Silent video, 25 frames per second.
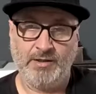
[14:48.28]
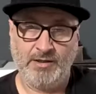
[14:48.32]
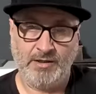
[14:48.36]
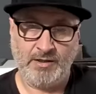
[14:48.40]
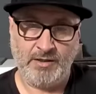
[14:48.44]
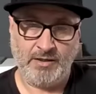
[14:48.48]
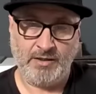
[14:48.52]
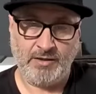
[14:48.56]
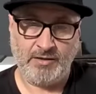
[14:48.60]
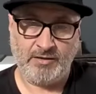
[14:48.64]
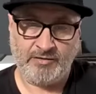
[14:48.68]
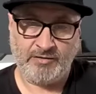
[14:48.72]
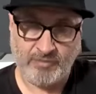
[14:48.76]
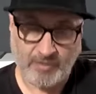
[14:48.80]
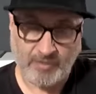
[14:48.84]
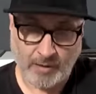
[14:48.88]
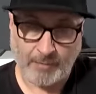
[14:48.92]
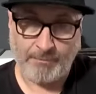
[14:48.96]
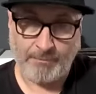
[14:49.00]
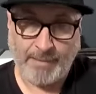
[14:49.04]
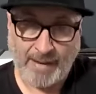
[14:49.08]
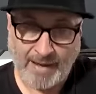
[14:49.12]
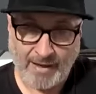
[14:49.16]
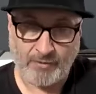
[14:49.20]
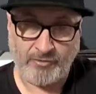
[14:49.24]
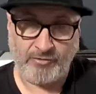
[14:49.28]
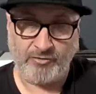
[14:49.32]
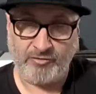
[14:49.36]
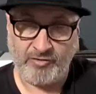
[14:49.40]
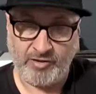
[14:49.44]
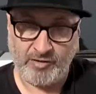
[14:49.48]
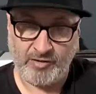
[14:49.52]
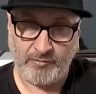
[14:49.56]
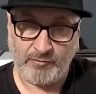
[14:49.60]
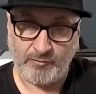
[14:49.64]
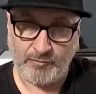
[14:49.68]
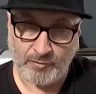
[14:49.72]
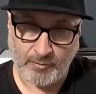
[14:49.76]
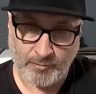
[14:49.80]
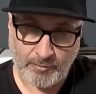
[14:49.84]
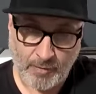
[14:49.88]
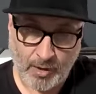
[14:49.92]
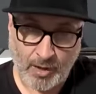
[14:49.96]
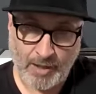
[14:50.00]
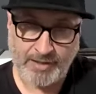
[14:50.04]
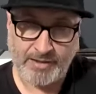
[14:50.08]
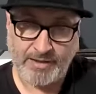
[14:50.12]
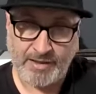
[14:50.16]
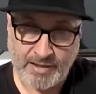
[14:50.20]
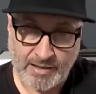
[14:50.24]
You just start bouncing from
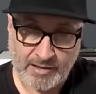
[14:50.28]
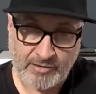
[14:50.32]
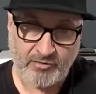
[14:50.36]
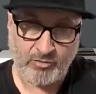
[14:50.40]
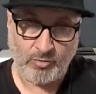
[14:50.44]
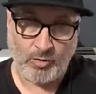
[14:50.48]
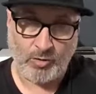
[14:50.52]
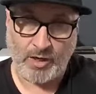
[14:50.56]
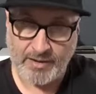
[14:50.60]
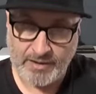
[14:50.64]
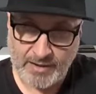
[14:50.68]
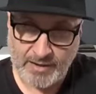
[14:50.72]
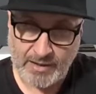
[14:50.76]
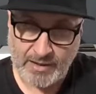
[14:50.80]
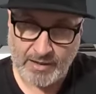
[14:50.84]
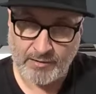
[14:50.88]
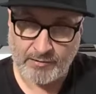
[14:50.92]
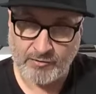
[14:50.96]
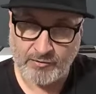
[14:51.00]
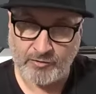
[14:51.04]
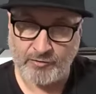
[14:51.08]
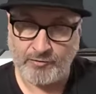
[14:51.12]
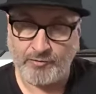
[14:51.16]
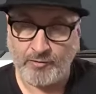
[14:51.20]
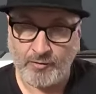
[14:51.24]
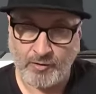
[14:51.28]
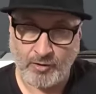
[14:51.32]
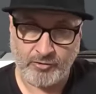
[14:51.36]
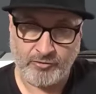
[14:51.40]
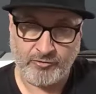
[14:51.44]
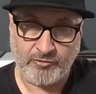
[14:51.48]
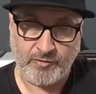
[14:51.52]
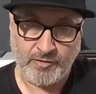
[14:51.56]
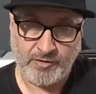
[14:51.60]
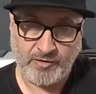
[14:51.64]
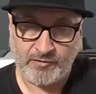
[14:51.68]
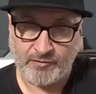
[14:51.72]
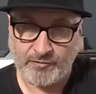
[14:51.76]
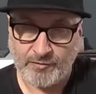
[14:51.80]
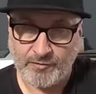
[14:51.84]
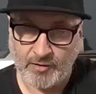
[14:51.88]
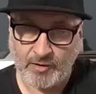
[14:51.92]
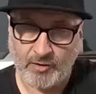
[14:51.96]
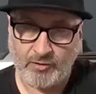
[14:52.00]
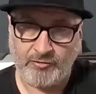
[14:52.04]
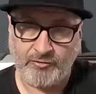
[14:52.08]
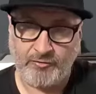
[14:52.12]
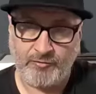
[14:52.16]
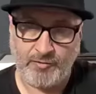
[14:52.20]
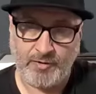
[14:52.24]
idea to idea, to
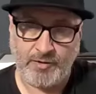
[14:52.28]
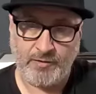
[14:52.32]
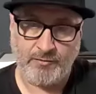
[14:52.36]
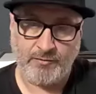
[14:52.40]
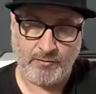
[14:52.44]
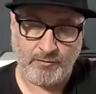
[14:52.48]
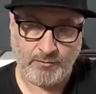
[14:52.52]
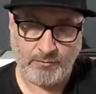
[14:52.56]
philosophy,